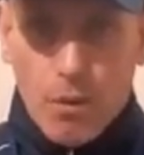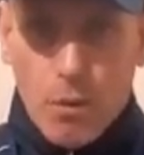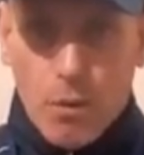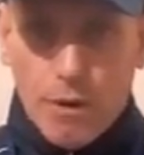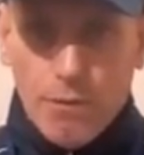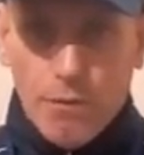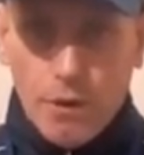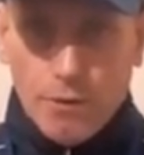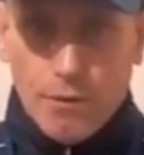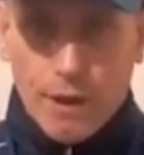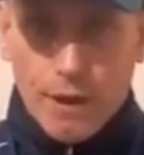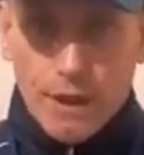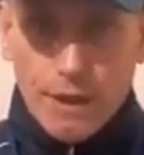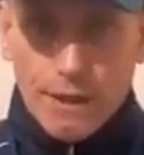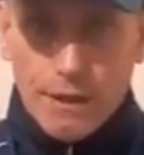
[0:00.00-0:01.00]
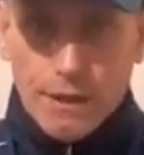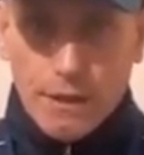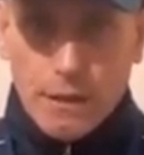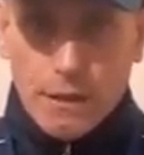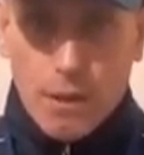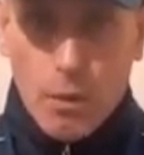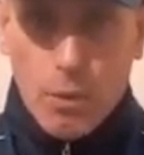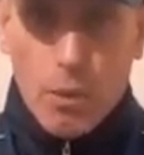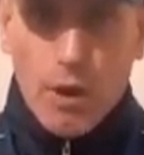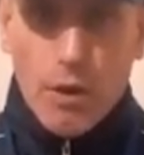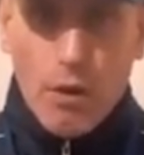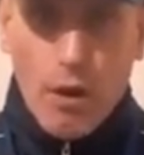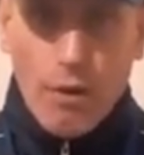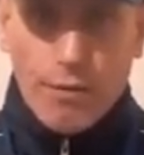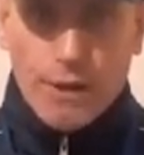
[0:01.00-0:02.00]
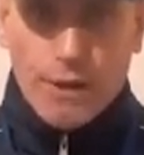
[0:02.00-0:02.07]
one rule for us, one law for